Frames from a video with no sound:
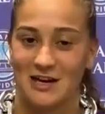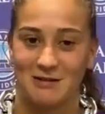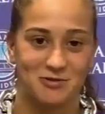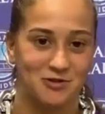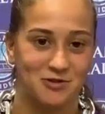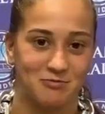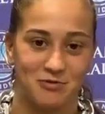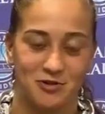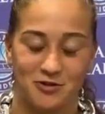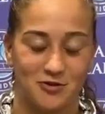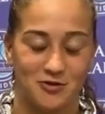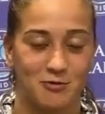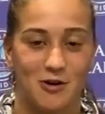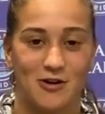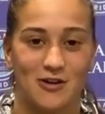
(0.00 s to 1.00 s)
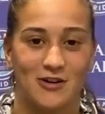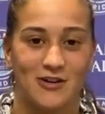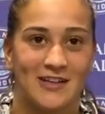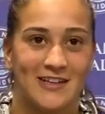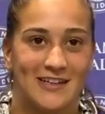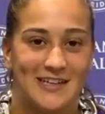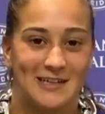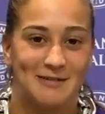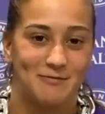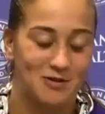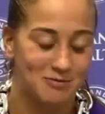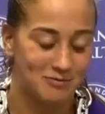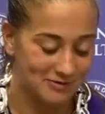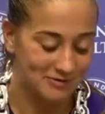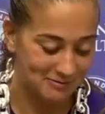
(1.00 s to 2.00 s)
absolutely beautiful ball and
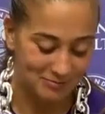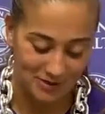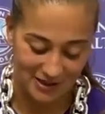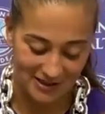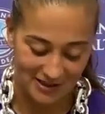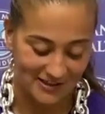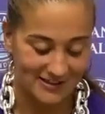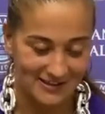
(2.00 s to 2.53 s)
from in behind,